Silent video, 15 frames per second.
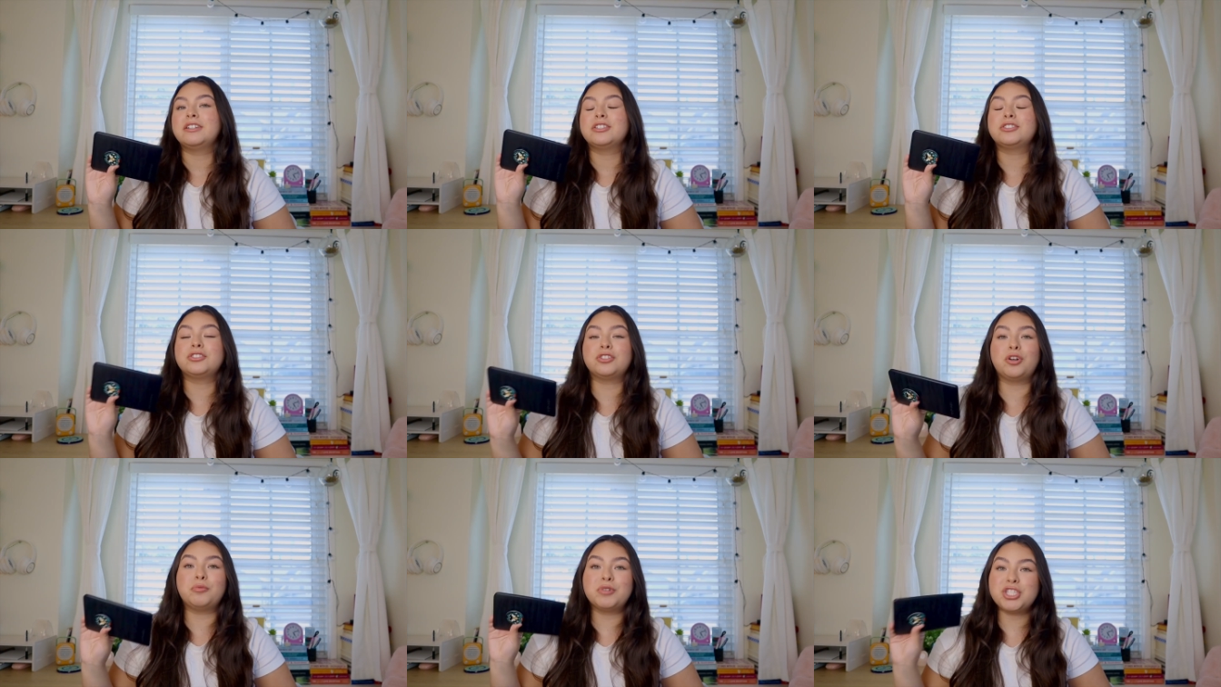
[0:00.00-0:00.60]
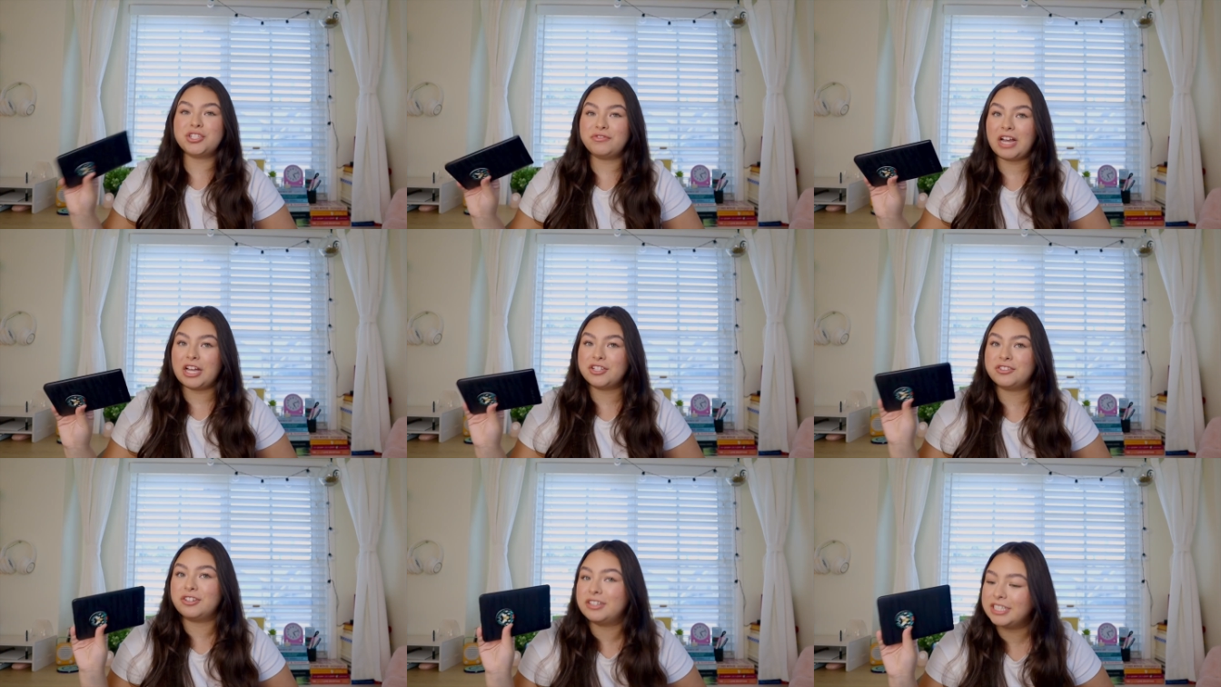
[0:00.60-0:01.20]
so much
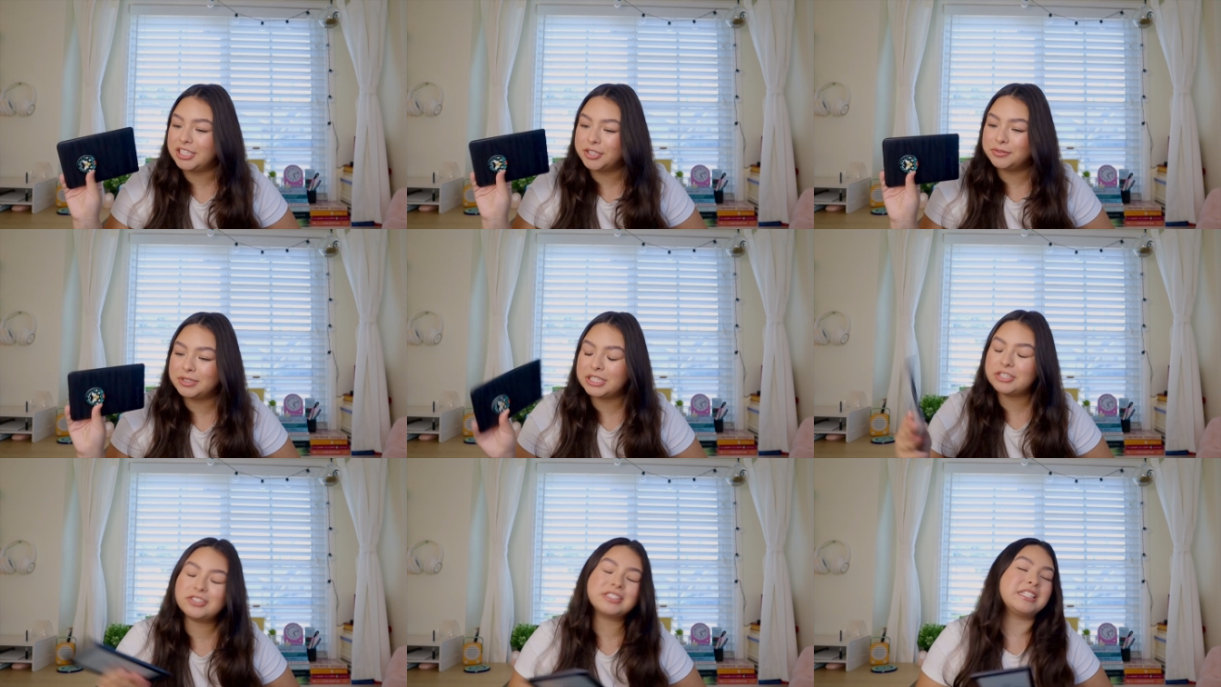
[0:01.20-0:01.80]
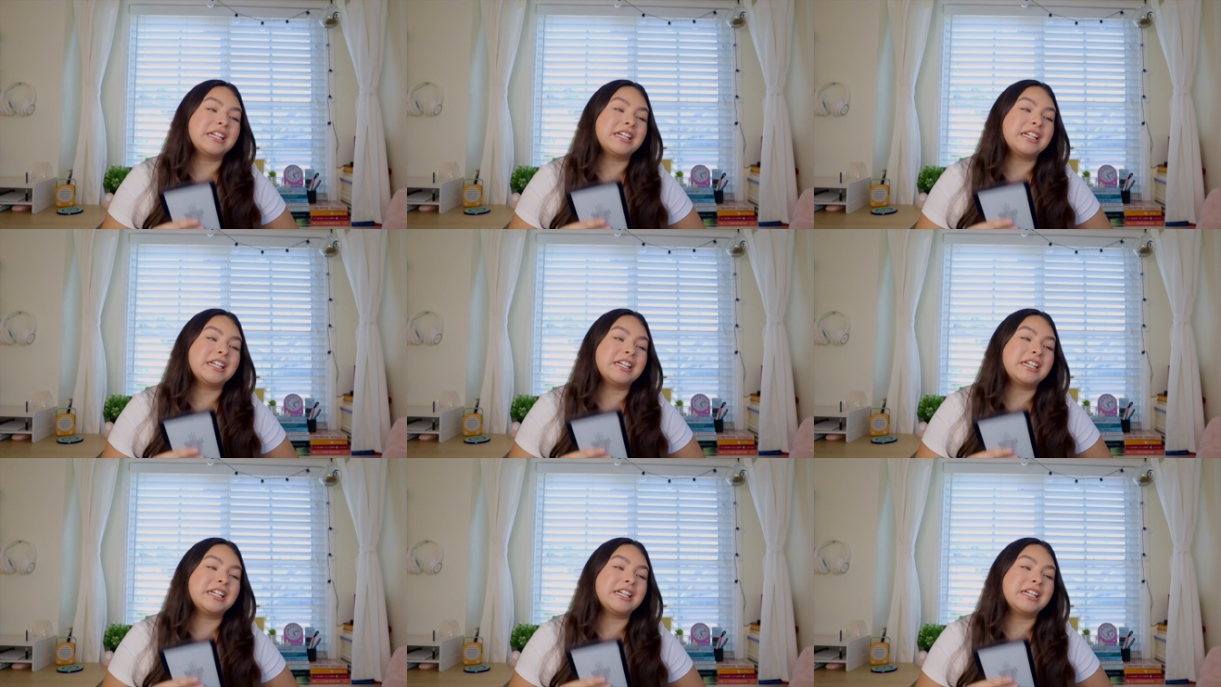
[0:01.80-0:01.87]
faster on e-readers.